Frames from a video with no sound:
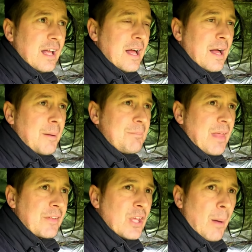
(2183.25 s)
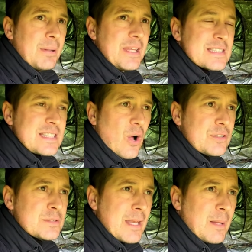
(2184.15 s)
Um, and the company
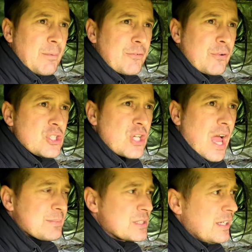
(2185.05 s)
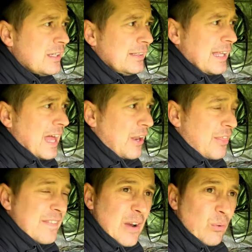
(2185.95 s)
itself is made up of three chaps, and
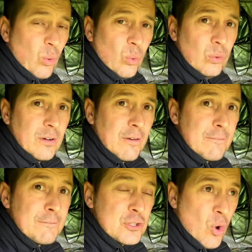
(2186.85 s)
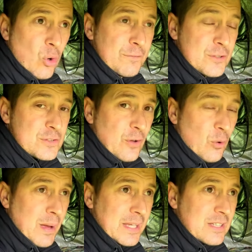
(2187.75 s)
I think they're all photographers,
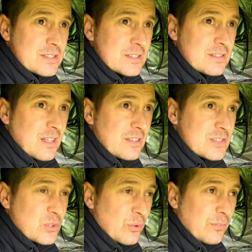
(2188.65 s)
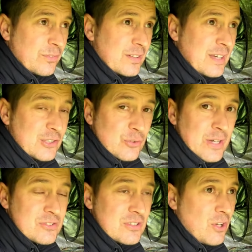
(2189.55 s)
filmmakers, and, and sort of
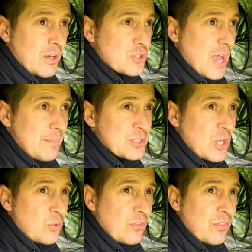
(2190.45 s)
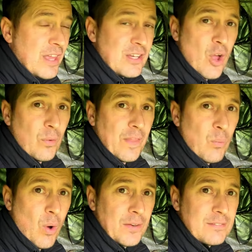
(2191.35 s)
natural history type chaps. So they know what
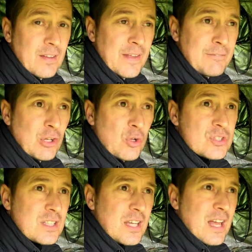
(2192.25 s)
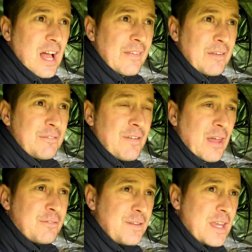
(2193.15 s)
they want, and they've looked and they've
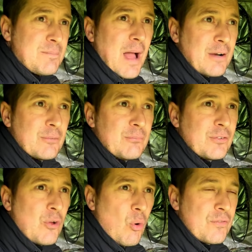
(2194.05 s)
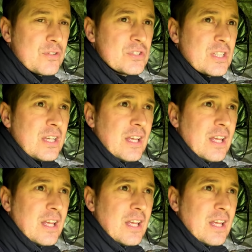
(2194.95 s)
had feedback from photographers